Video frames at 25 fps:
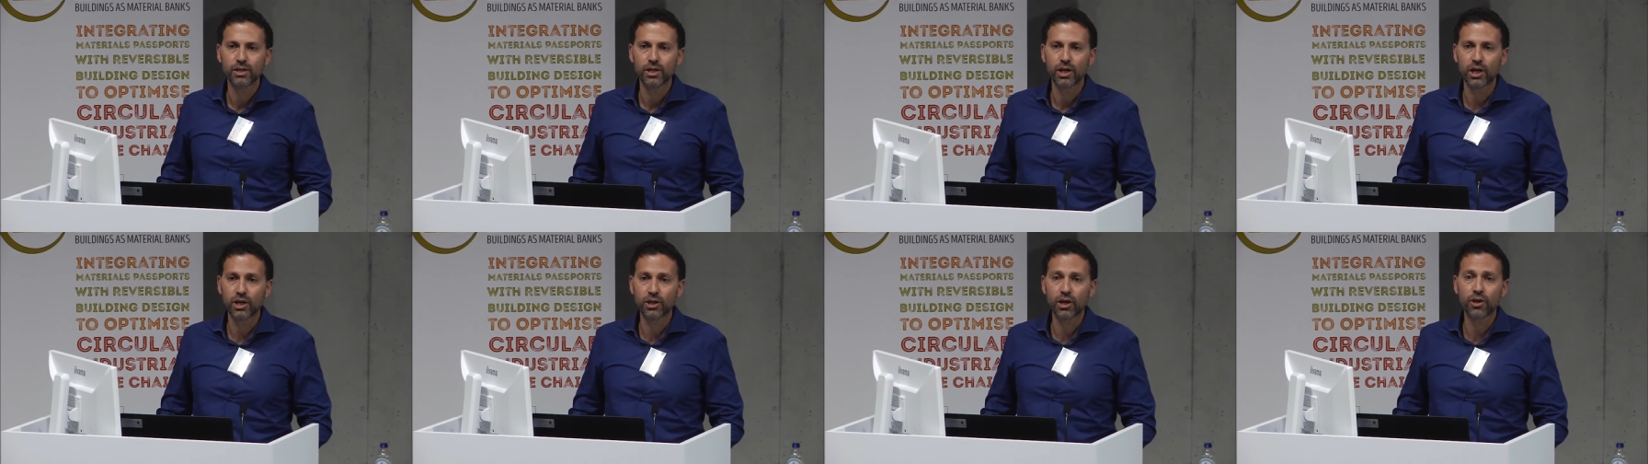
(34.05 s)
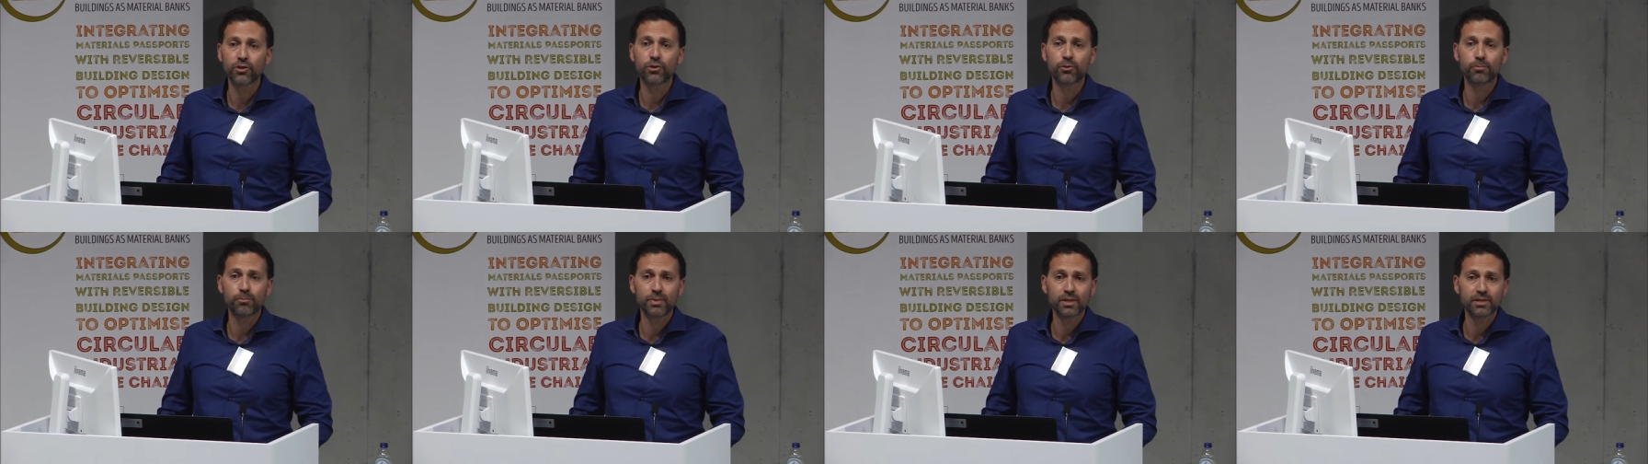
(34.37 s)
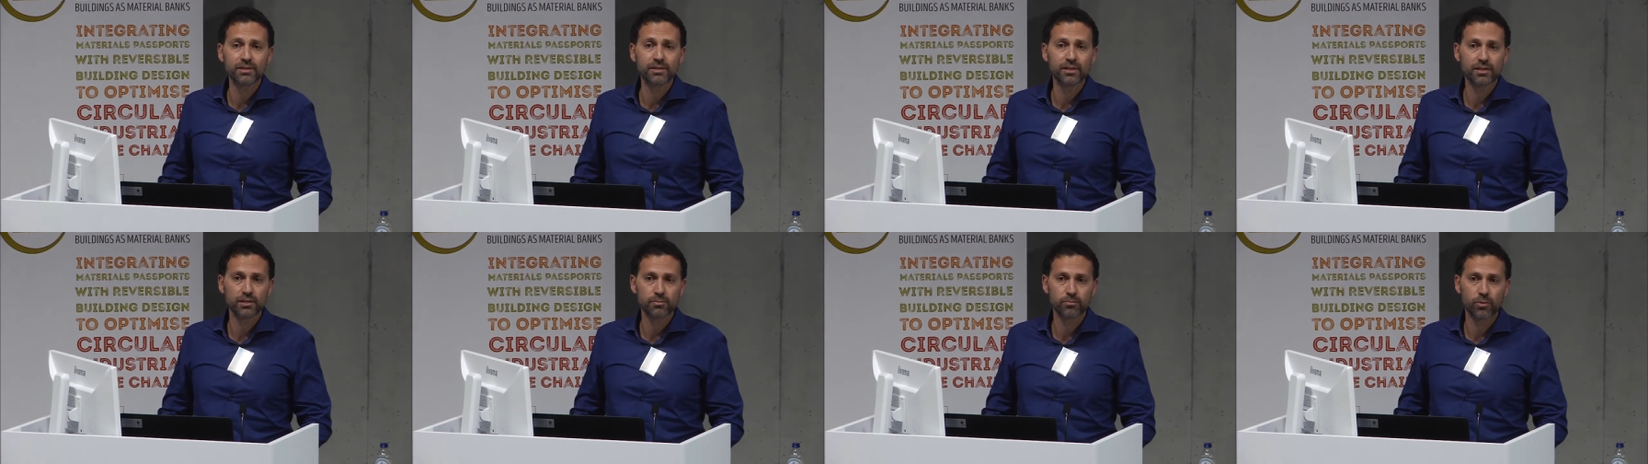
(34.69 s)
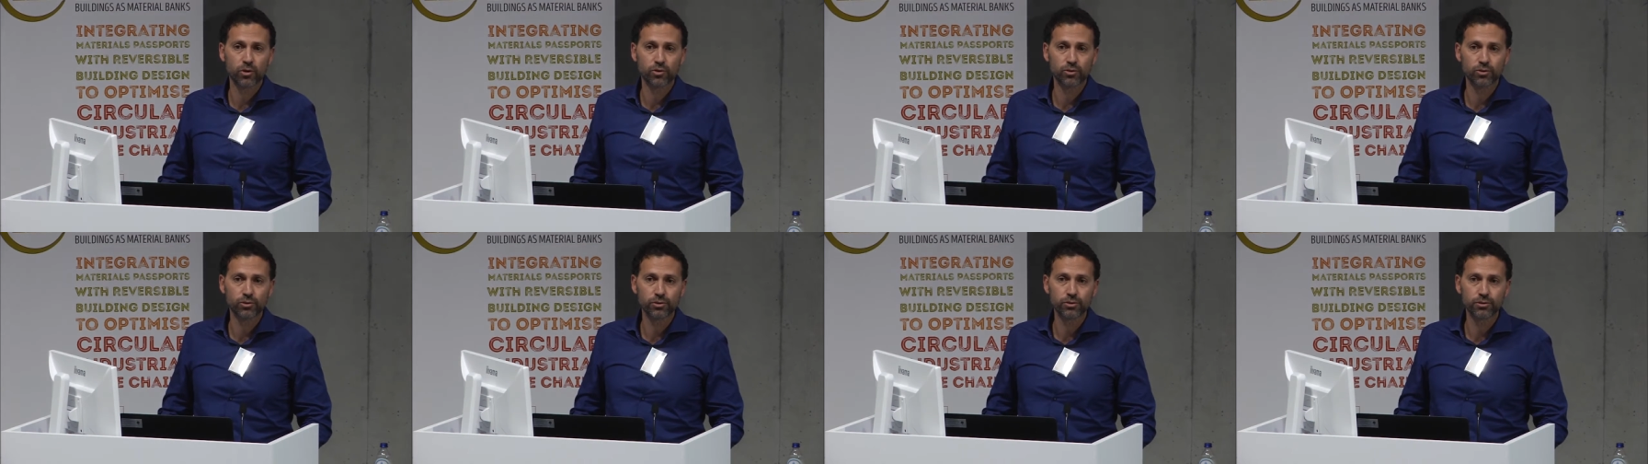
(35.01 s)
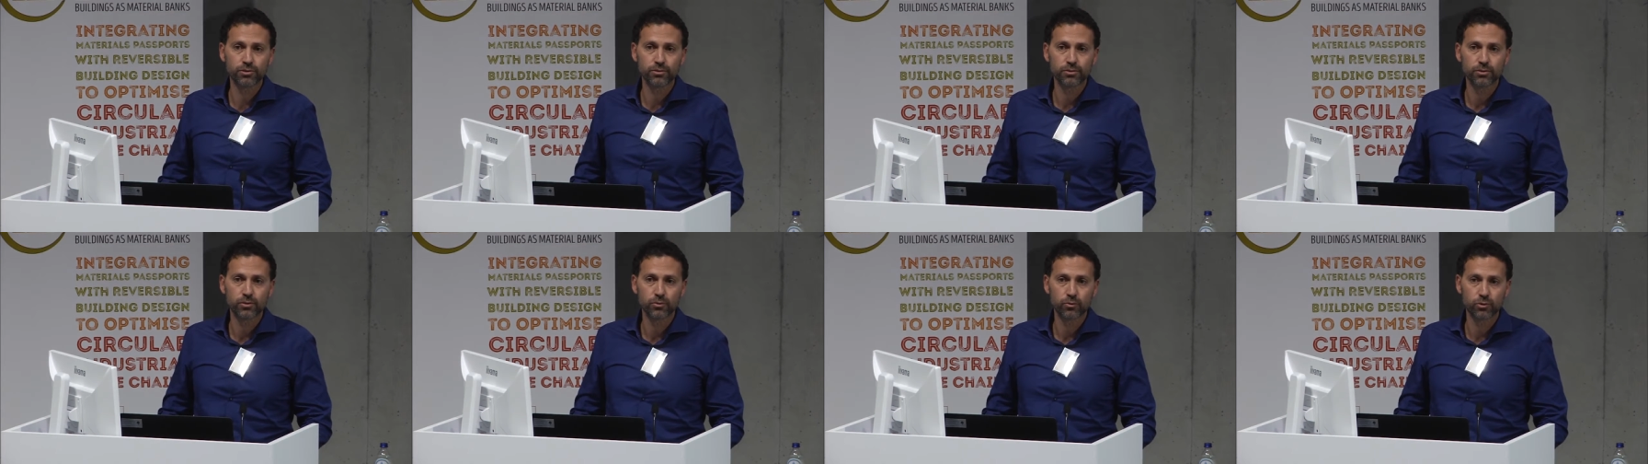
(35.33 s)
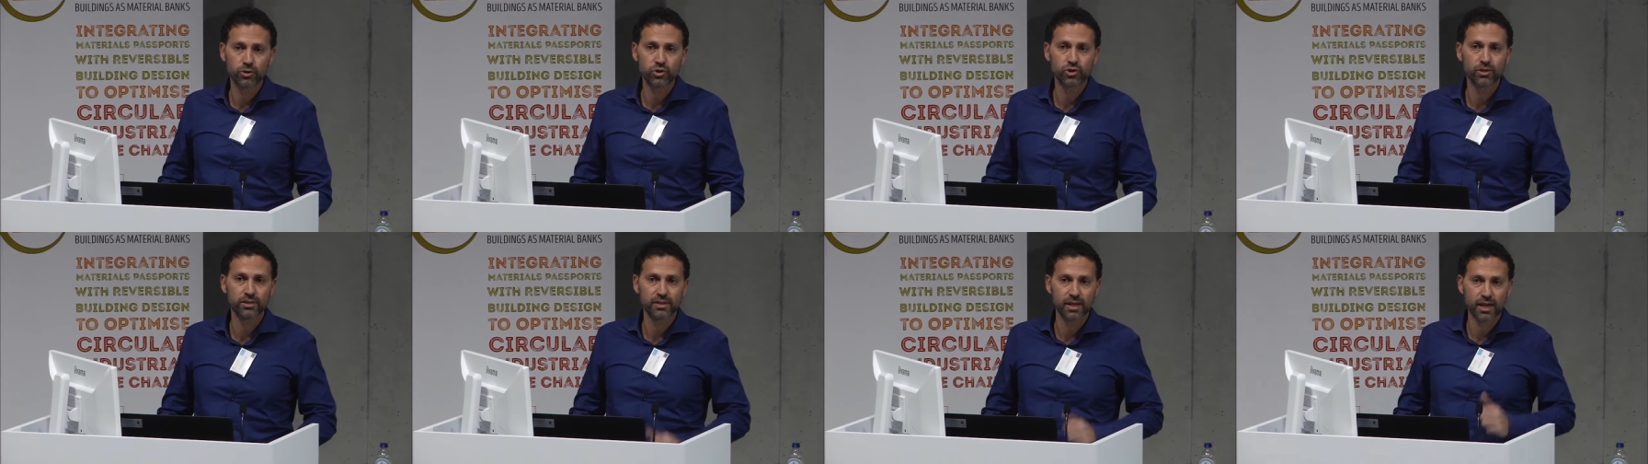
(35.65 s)
another business model,
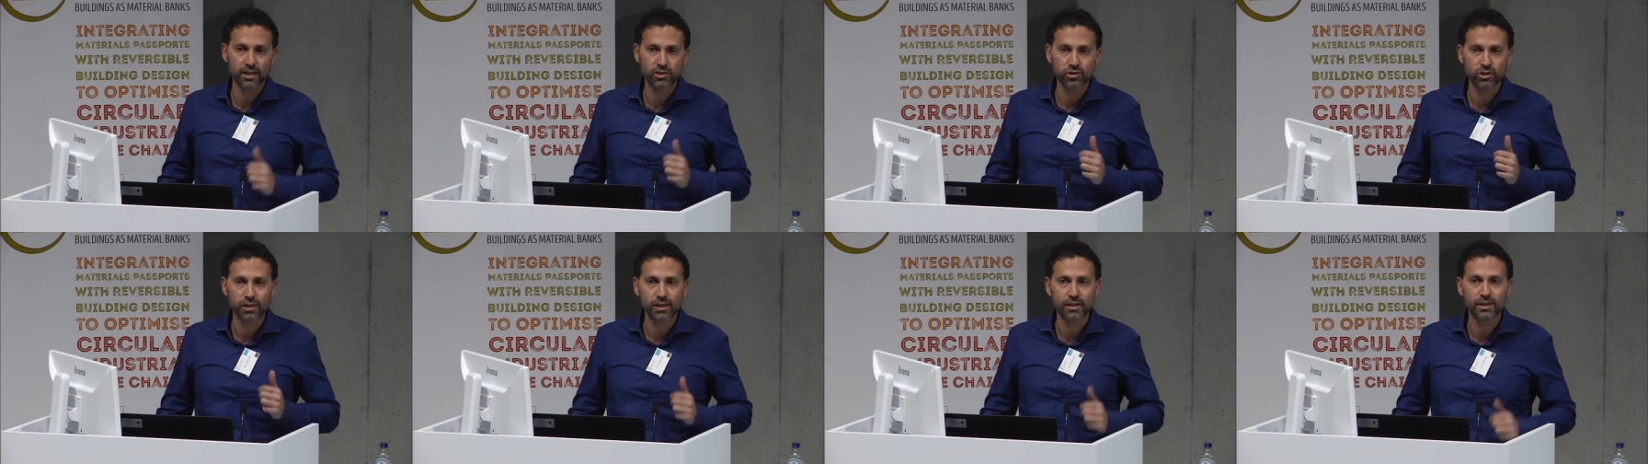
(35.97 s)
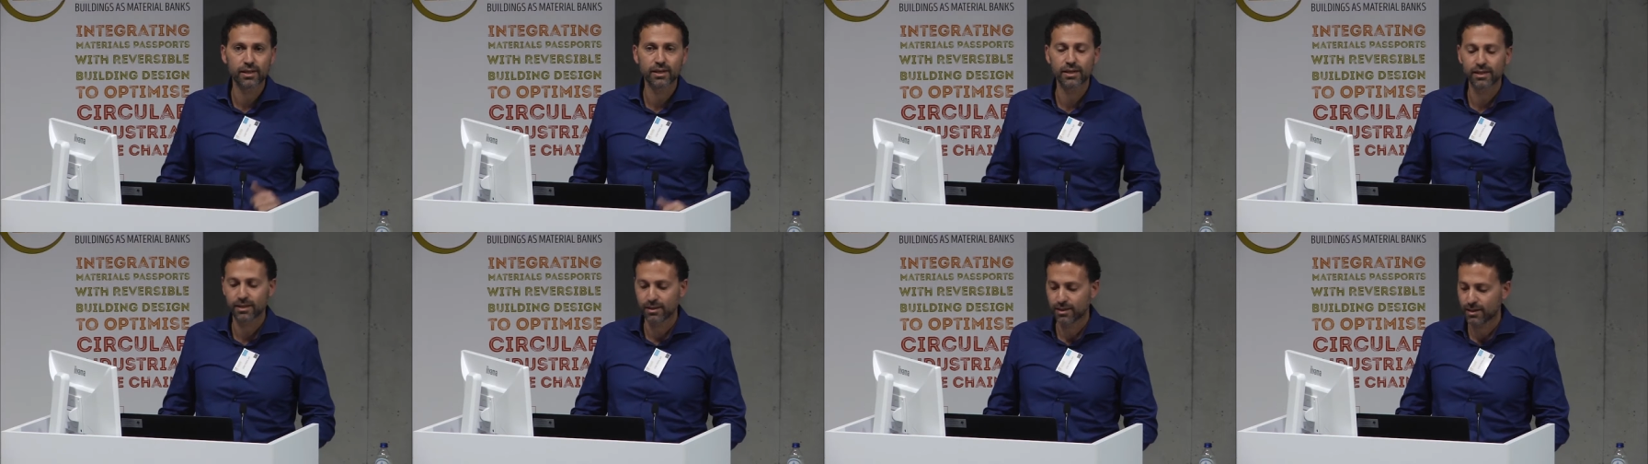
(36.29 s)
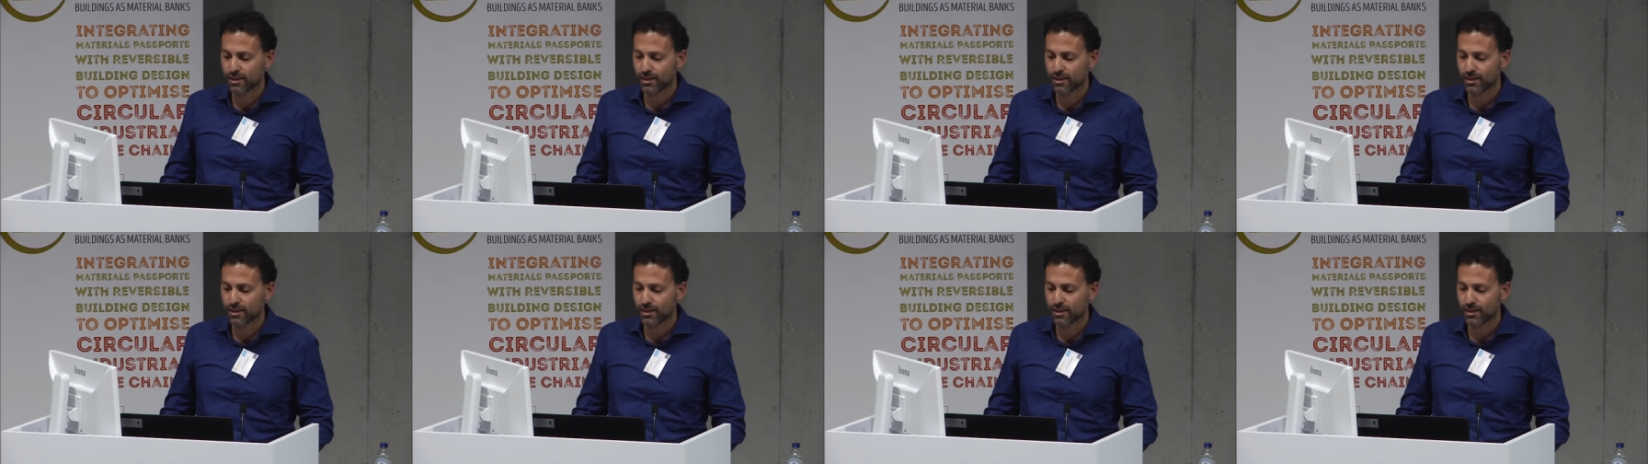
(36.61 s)
which is actually the,